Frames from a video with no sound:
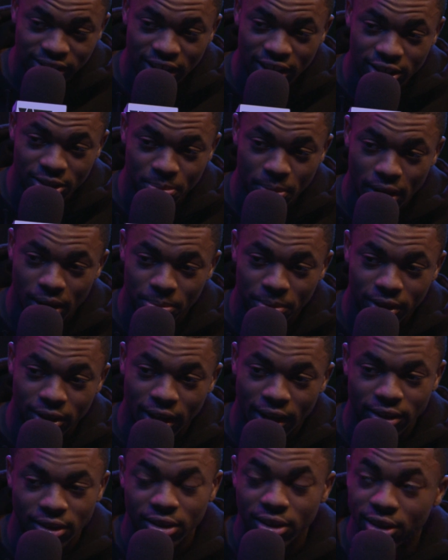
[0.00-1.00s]
his mom looked
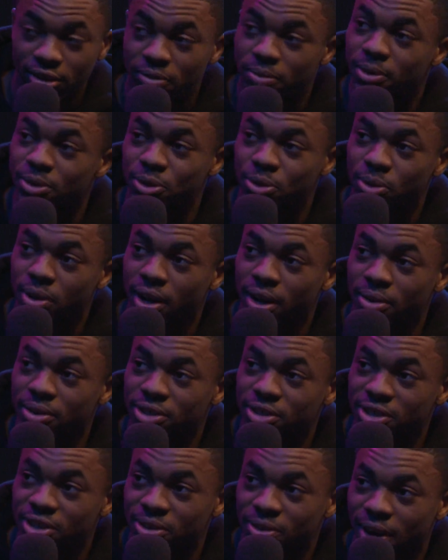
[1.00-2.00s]
like the nigga from the Drew Carey
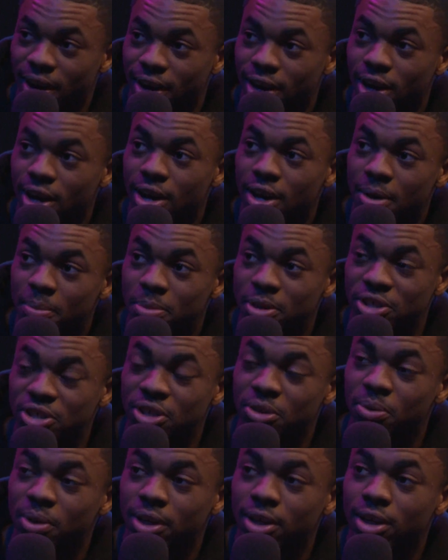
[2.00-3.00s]
show, right? But
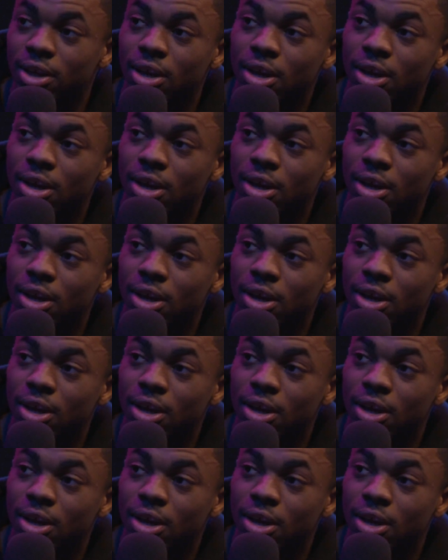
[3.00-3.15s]
she really